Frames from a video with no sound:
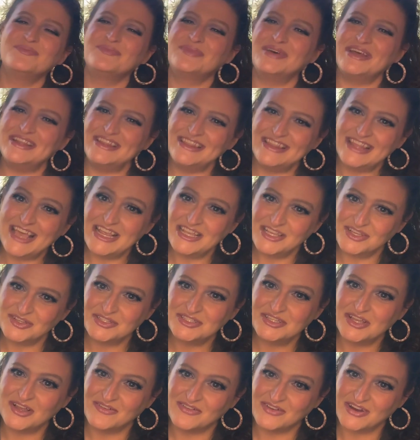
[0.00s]
but thank you
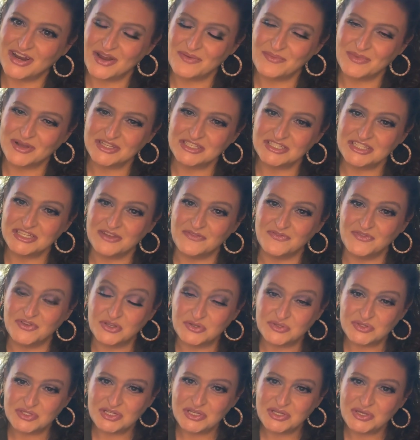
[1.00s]
so very much. If
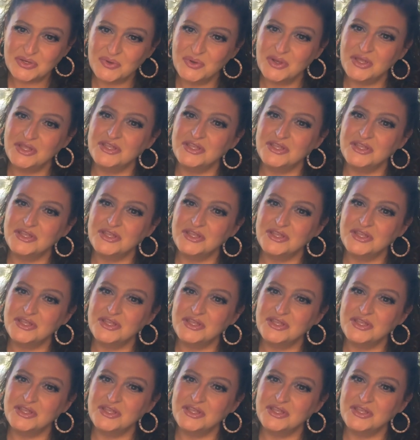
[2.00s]
you do,